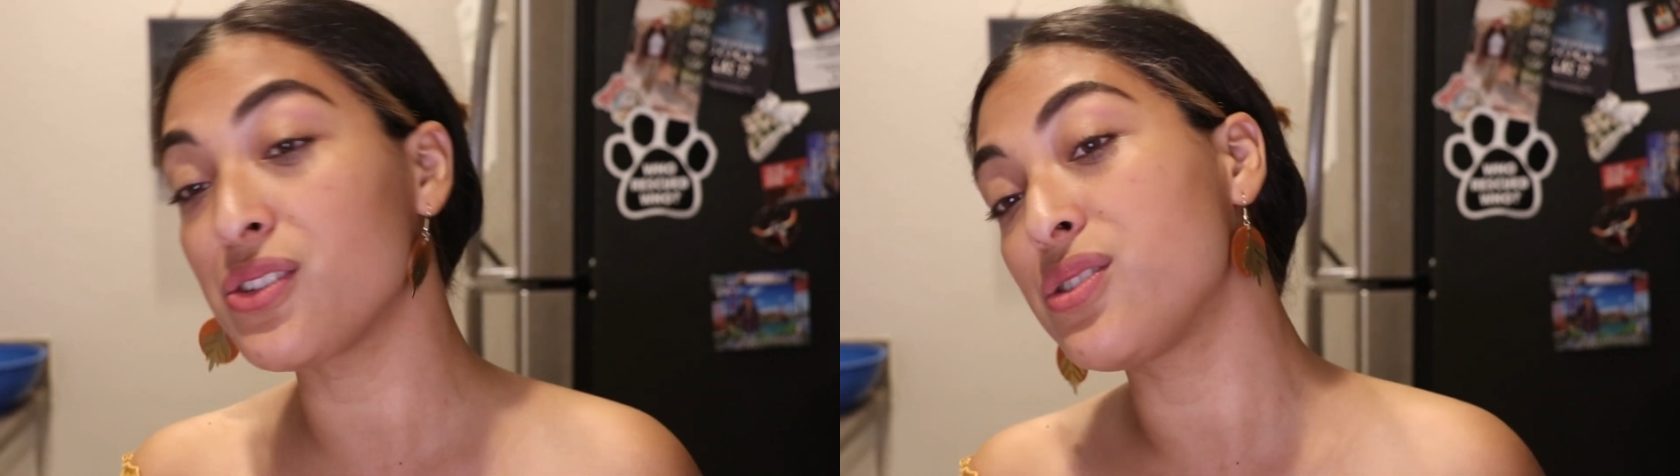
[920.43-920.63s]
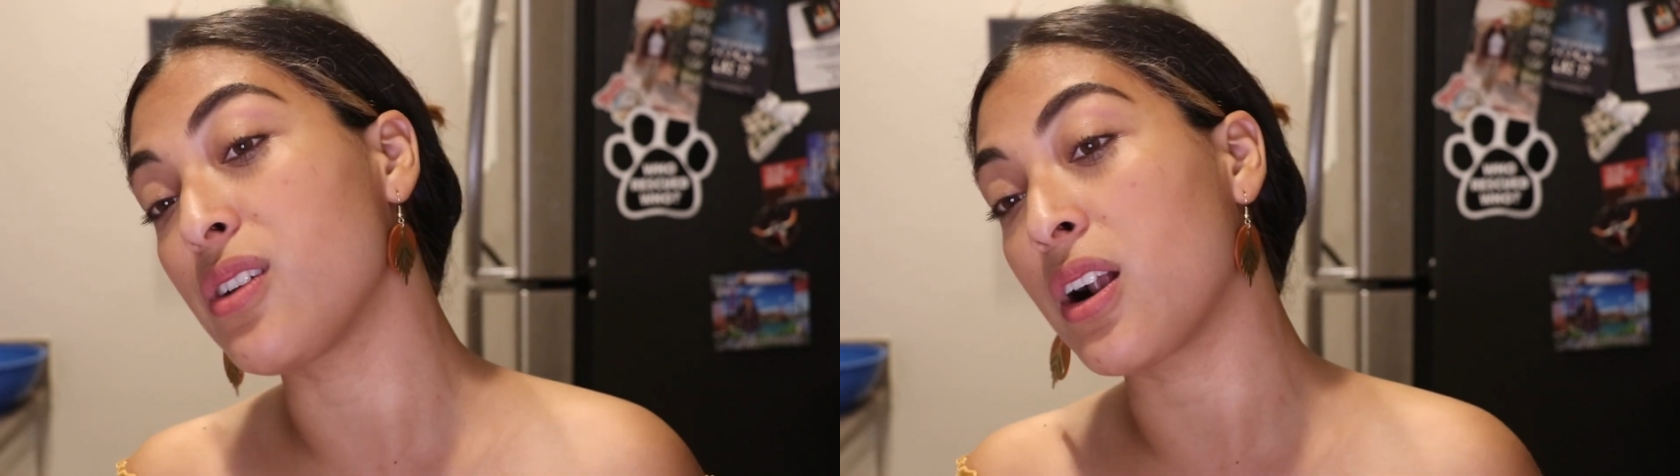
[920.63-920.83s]

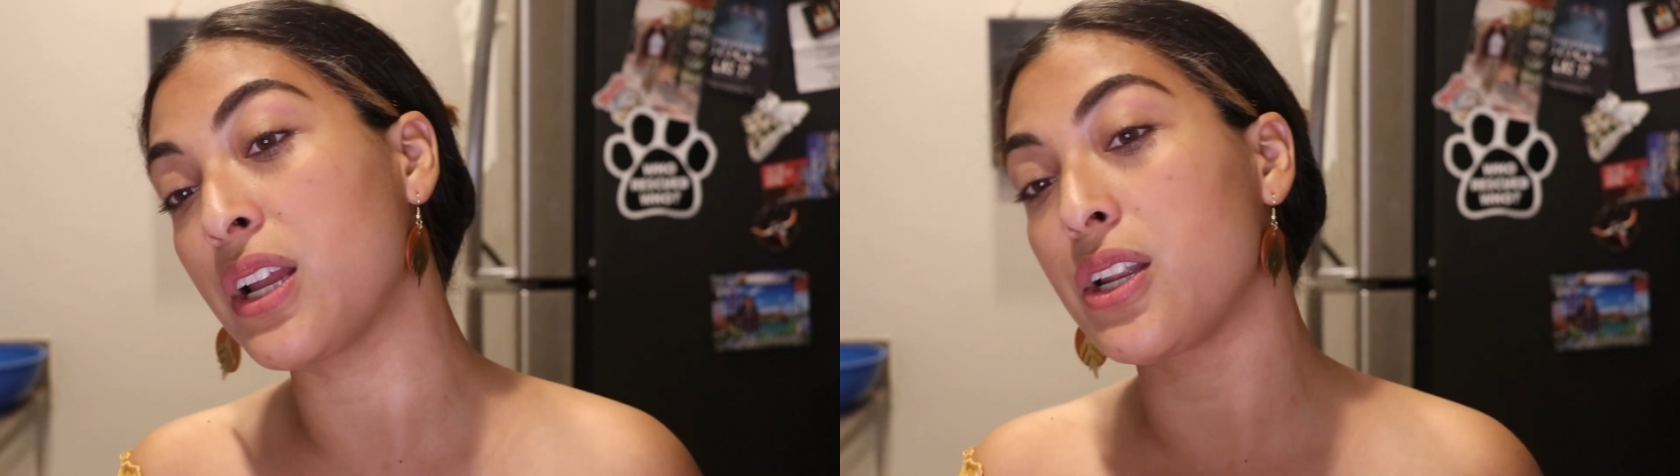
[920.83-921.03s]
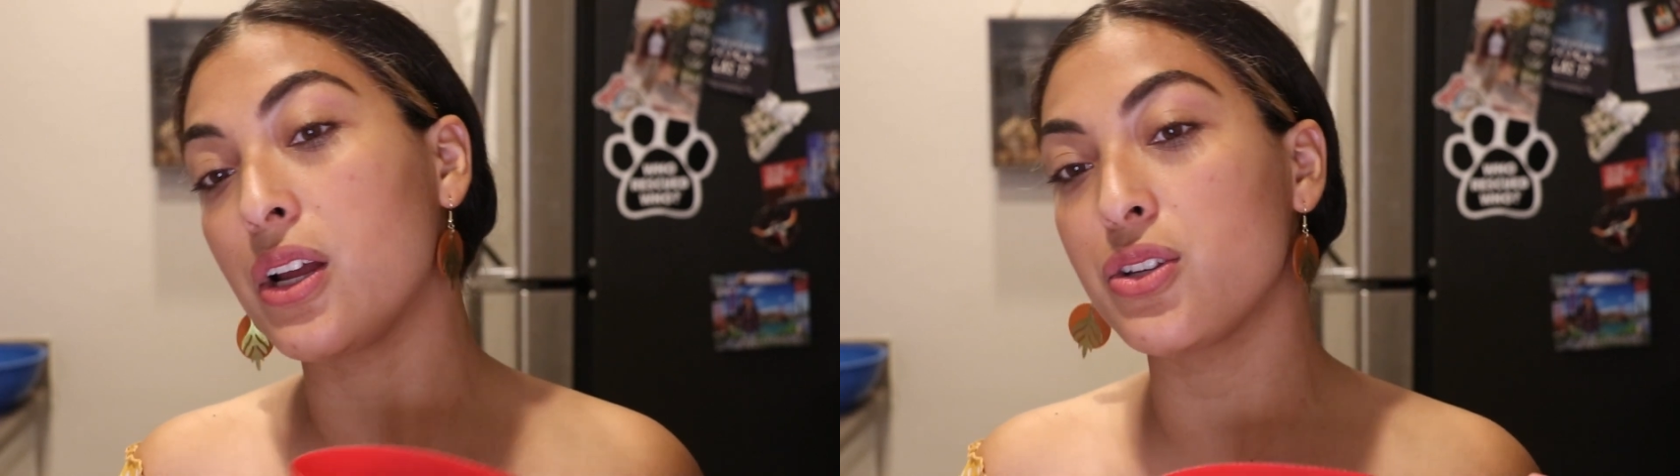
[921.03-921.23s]

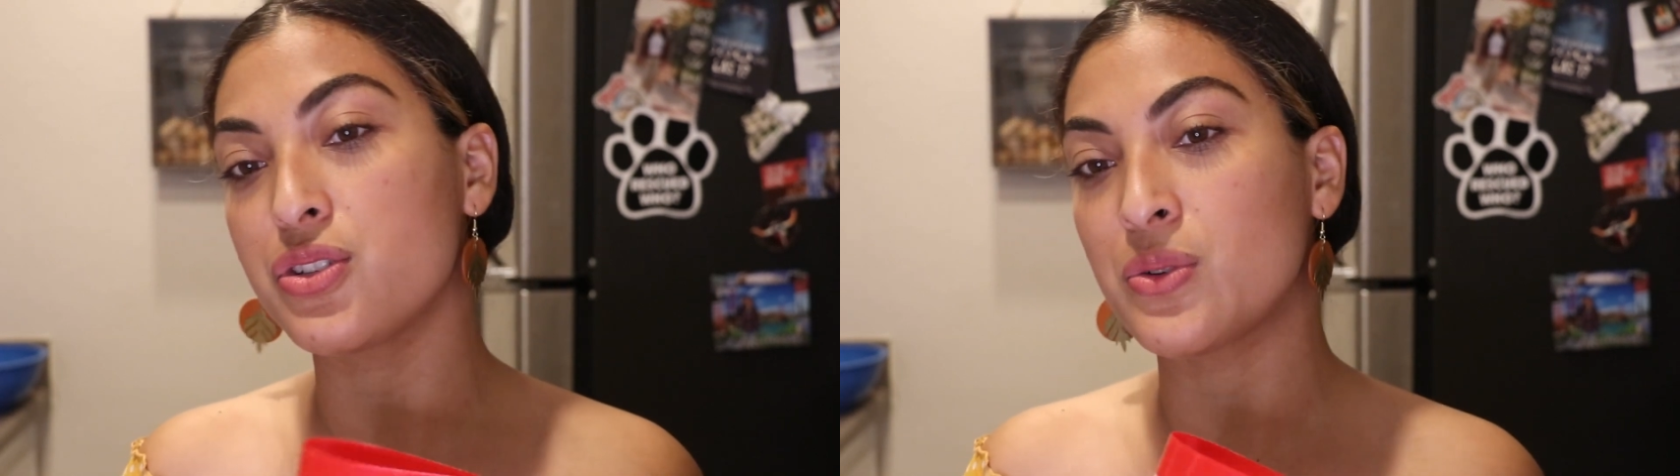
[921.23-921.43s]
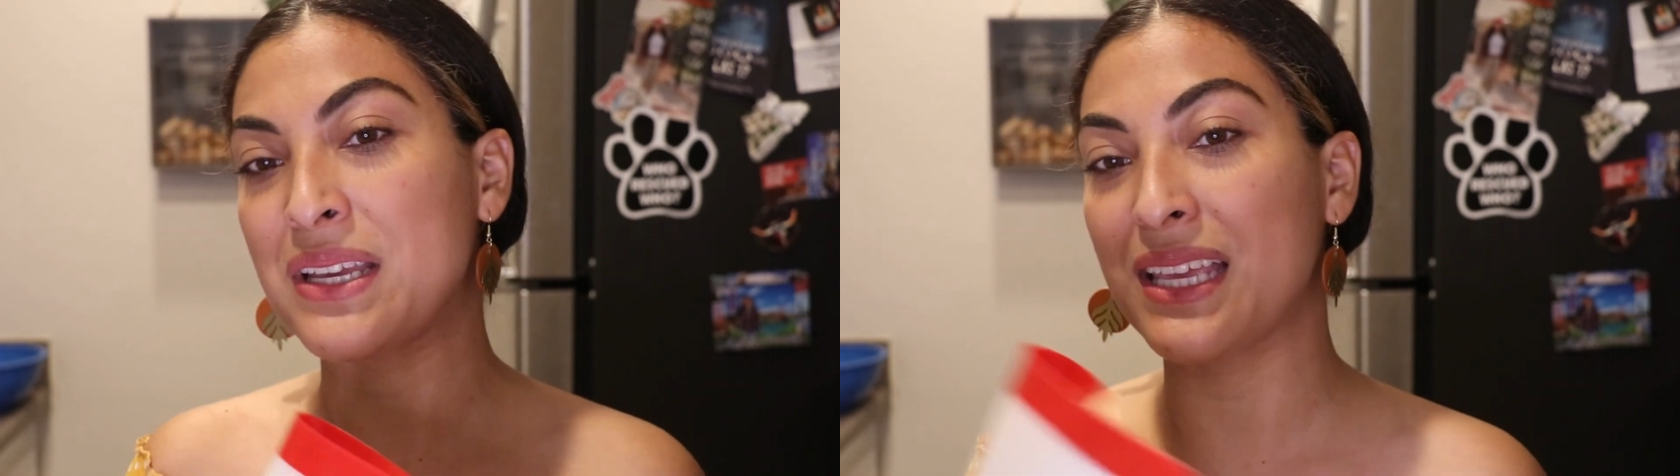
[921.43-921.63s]
started
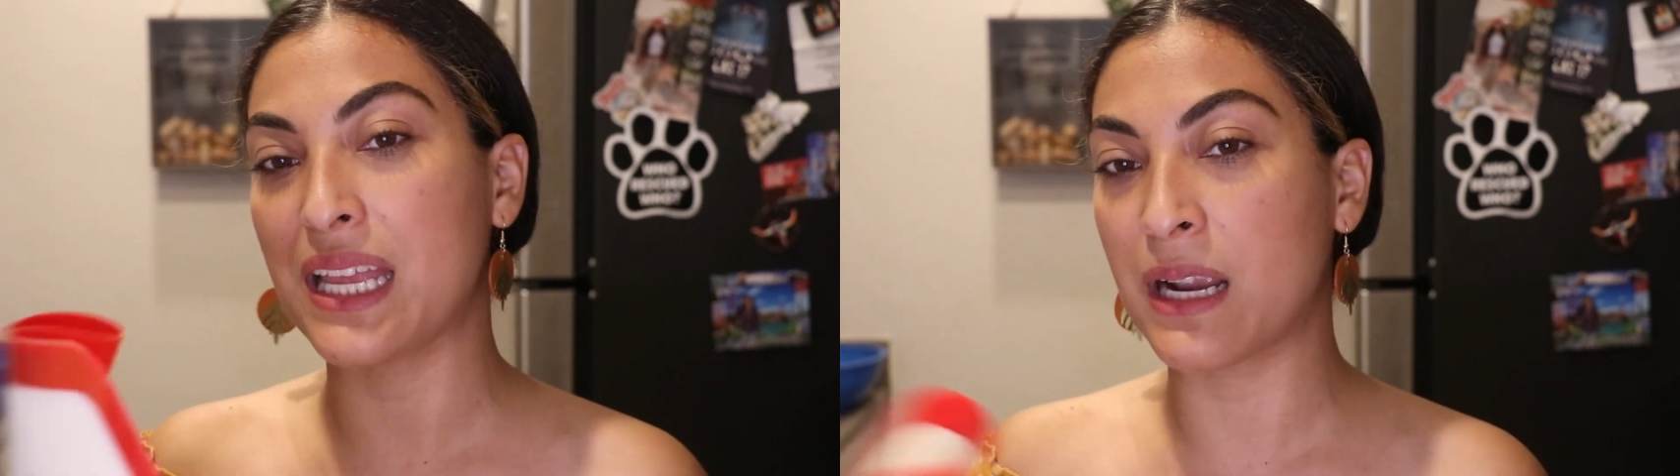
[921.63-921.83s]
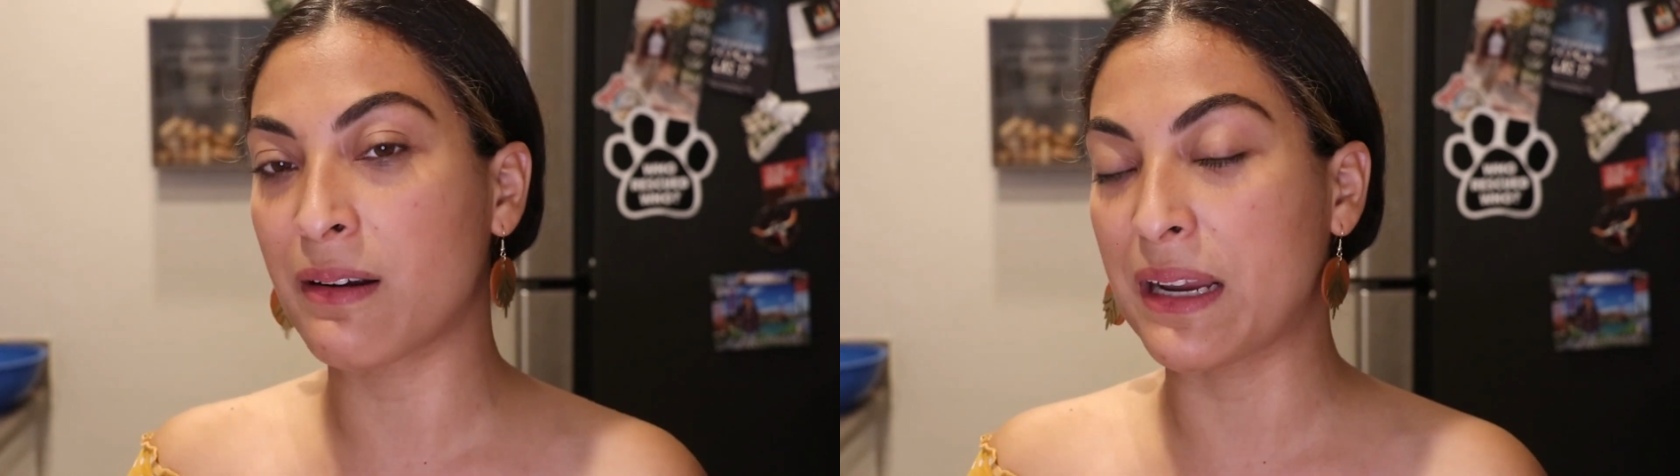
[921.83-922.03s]
doing
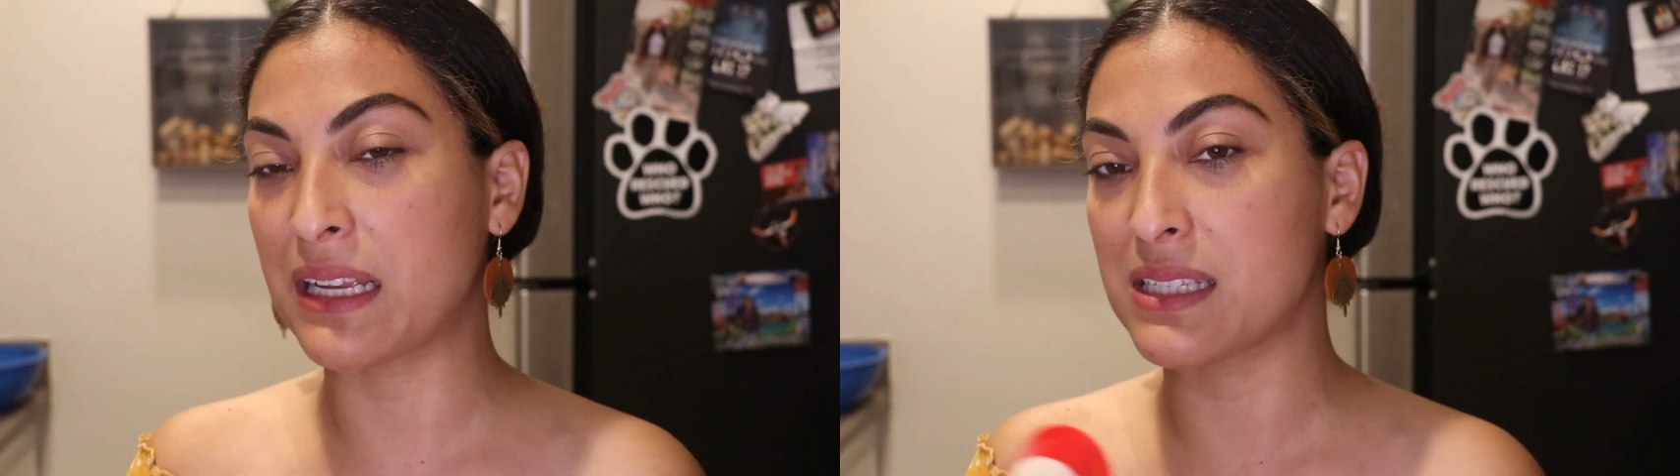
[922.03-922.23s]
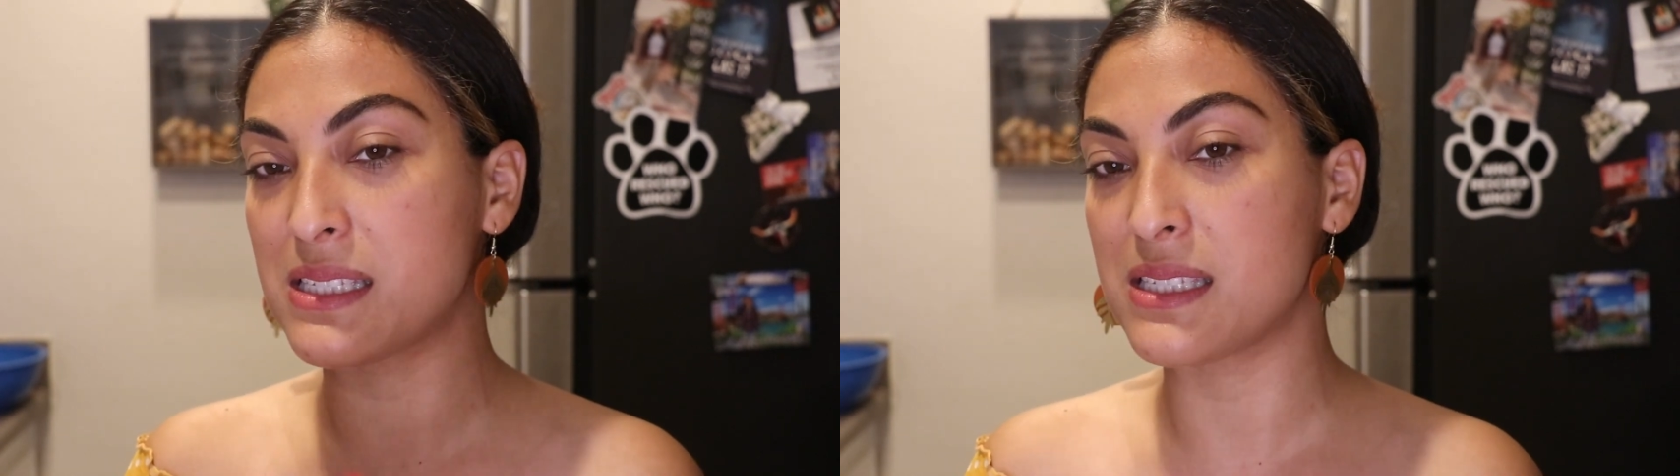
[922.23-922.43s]

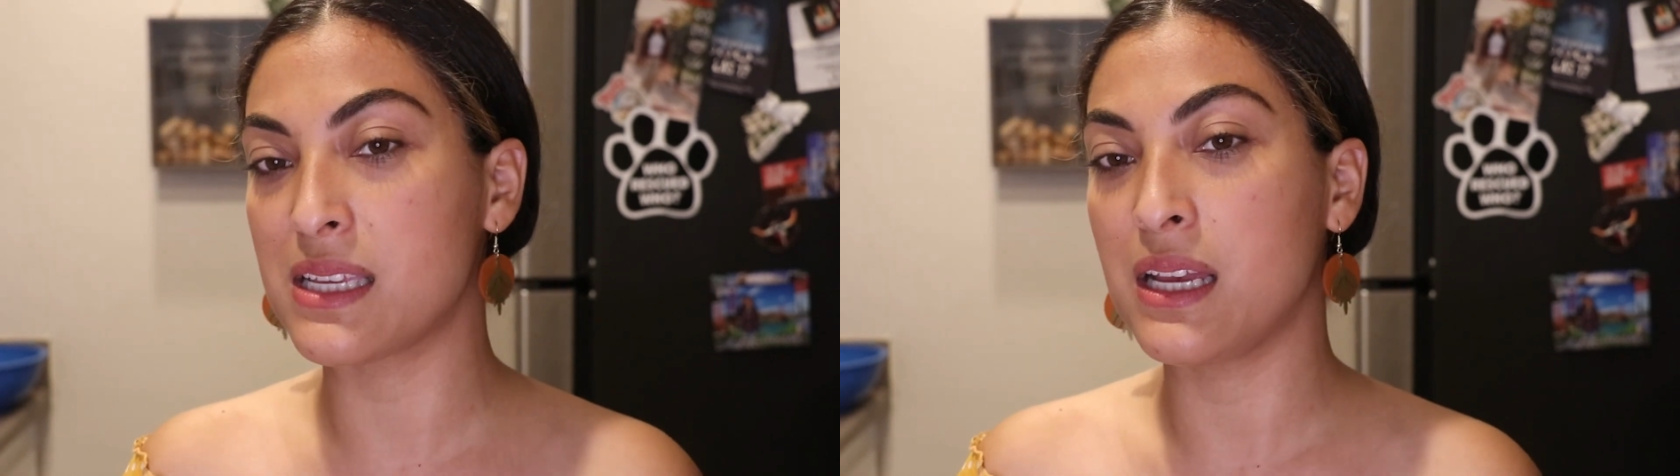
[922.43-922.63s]
earrings.